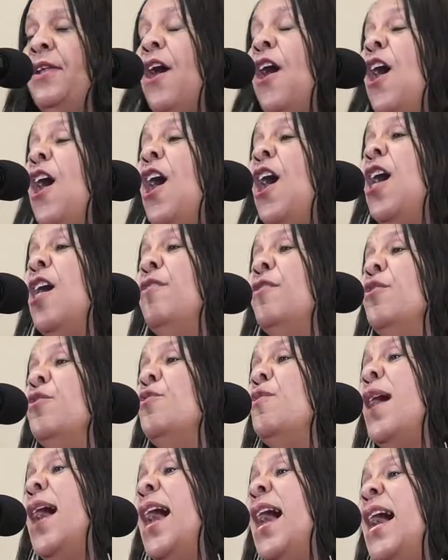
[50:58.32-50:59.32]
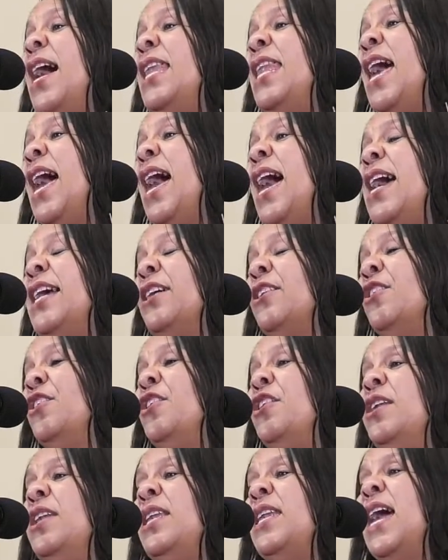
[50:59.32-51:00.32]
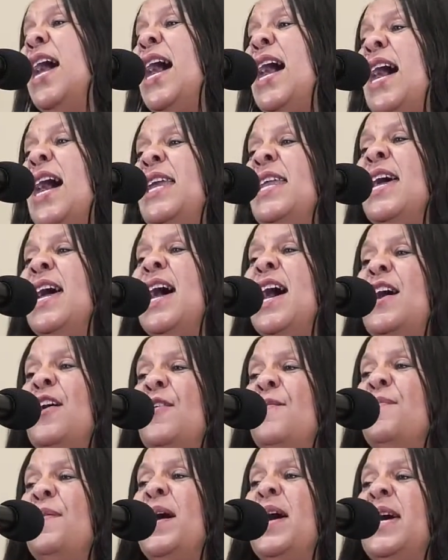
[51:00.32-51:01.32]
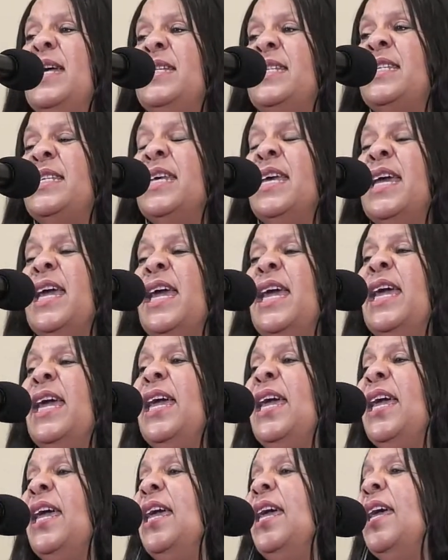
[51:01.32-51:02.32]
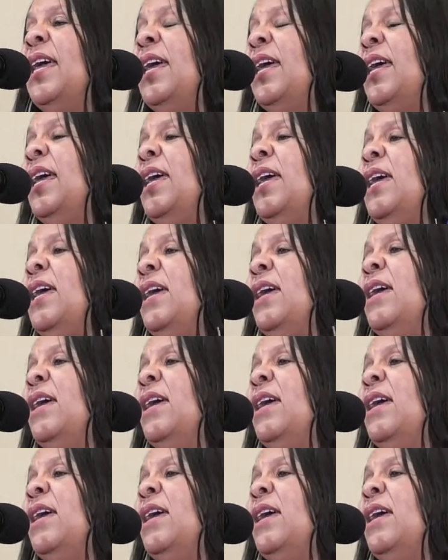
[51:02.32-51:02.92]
all the while I could not help but see,